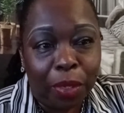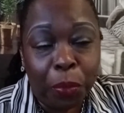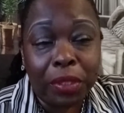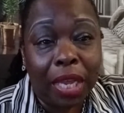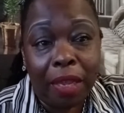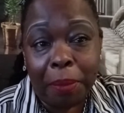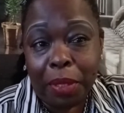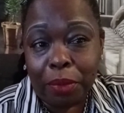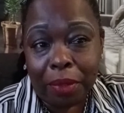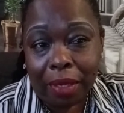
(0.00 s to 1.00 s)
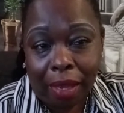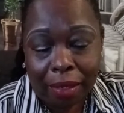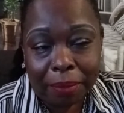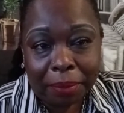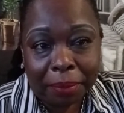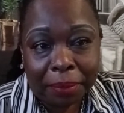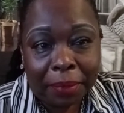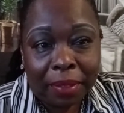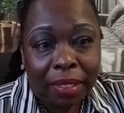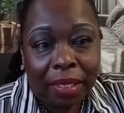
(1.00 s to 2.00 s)
which I have been through a lot.
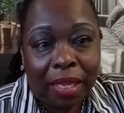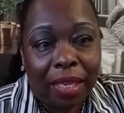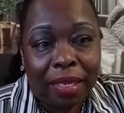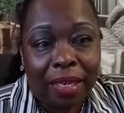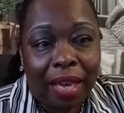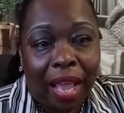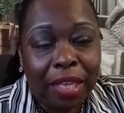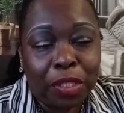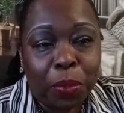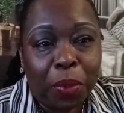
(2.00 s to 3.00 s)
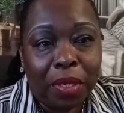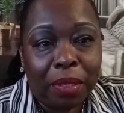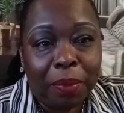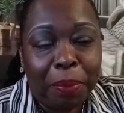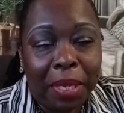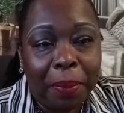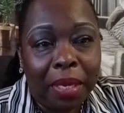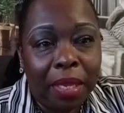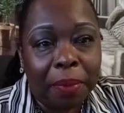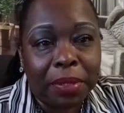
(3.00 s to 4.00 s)
And I just want to be able
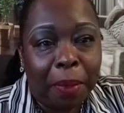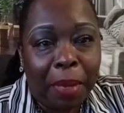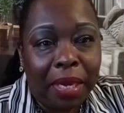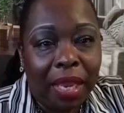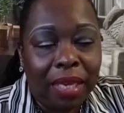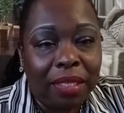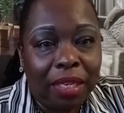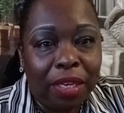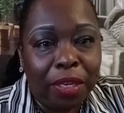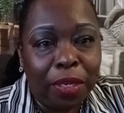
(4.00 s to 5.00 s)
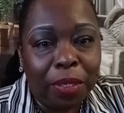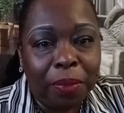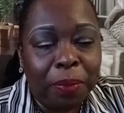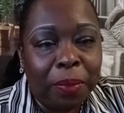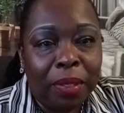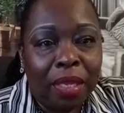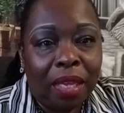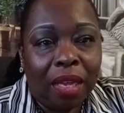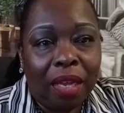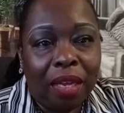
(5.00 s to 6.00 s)
to help somebody out there,
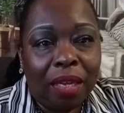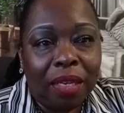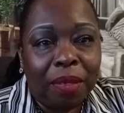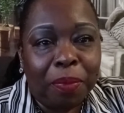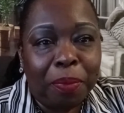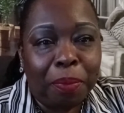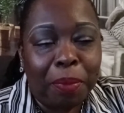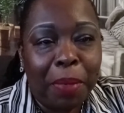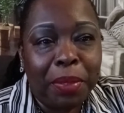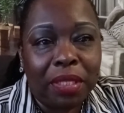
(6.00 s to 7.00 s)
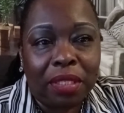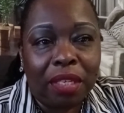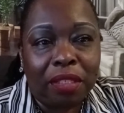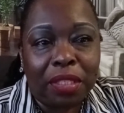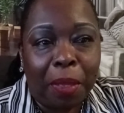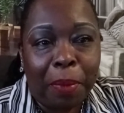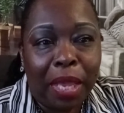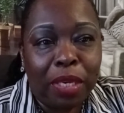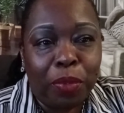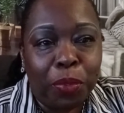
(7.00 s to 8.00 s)
uh, maybe to touch
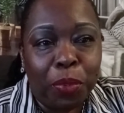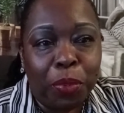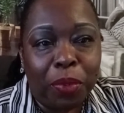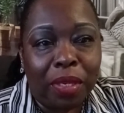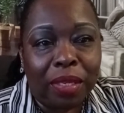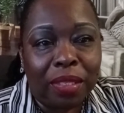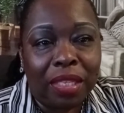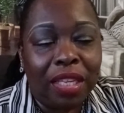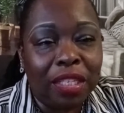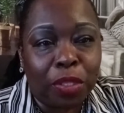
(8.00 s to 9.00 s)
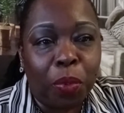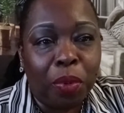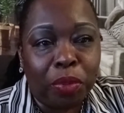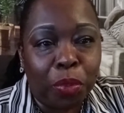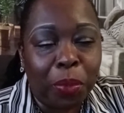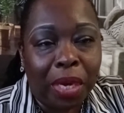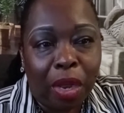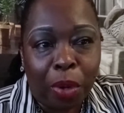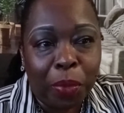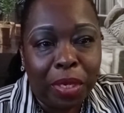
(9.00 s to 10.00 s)
somebody who is going through what I
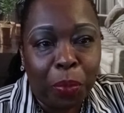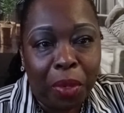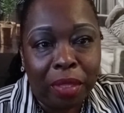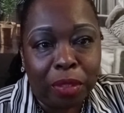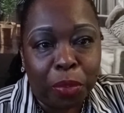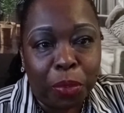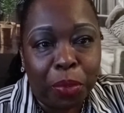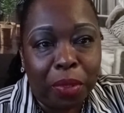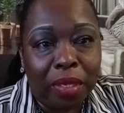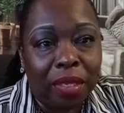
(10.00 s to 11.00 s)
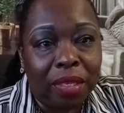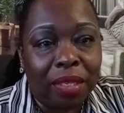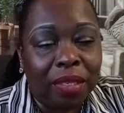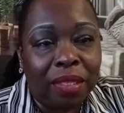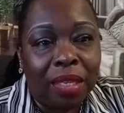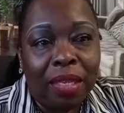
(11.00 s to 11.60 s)
already went through, uh,